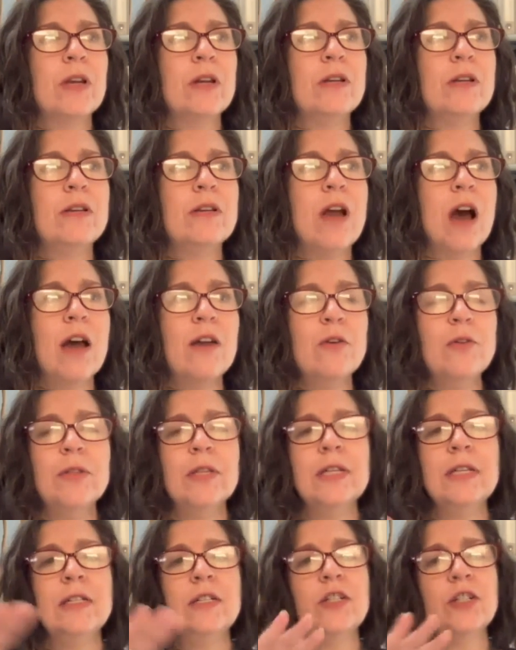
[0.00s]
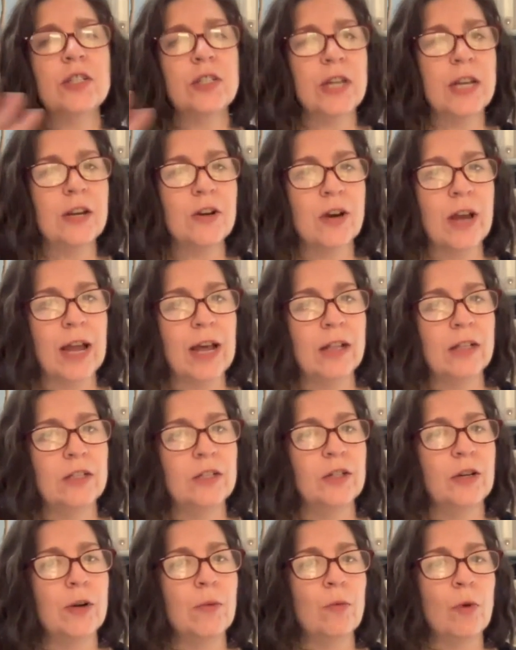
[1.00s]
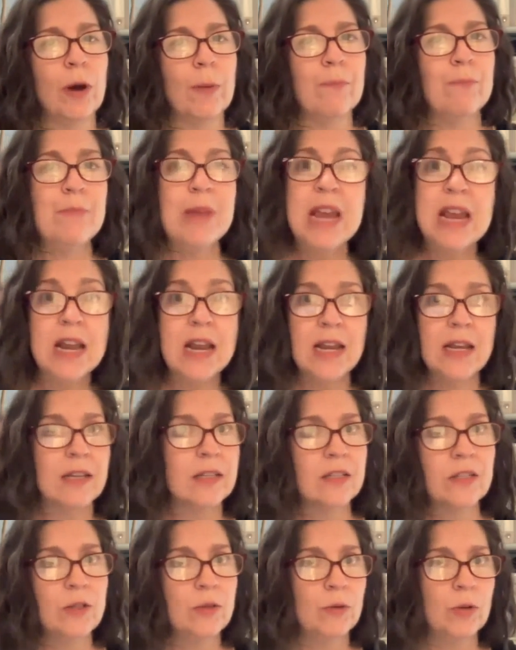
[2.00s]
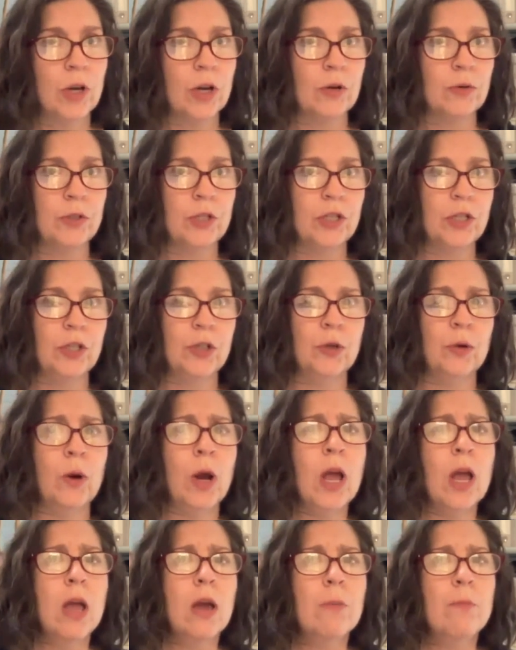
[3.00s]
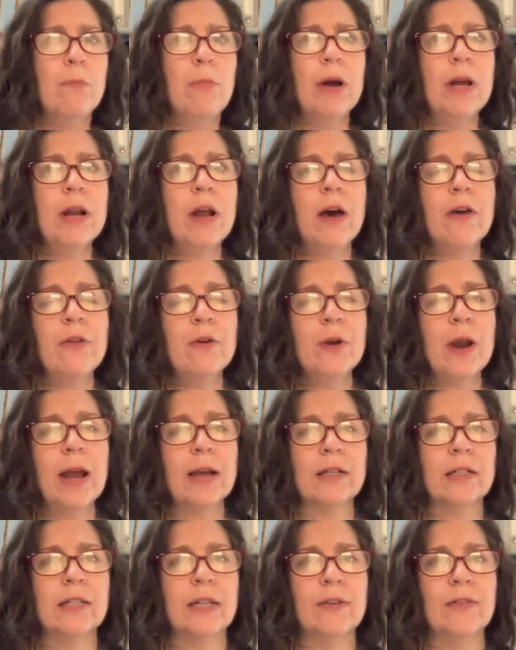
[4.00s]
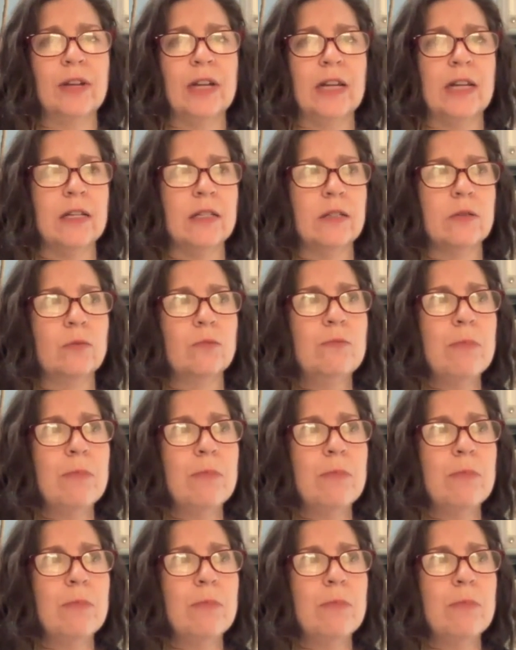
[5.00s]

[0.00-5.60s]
Not only just at your calendar and what meetings you go to, but other activities.